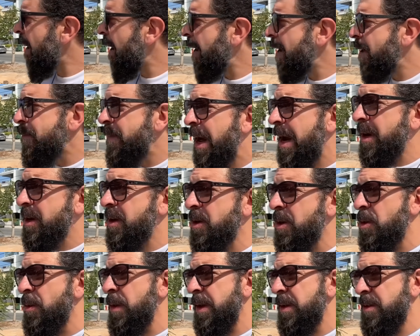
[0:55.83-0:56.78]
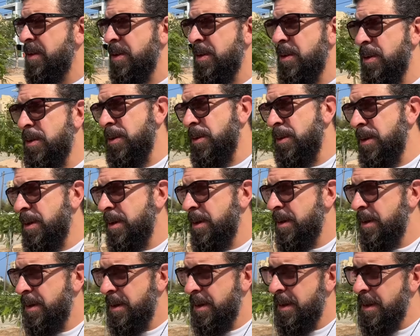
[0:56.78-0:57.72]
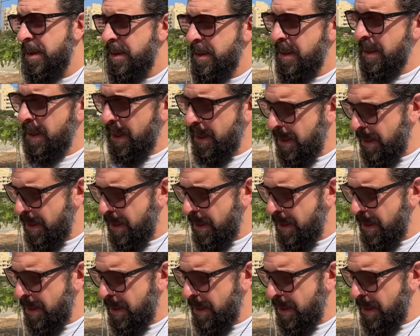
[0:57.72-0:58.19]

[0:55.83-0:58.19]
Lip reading: I am not going to get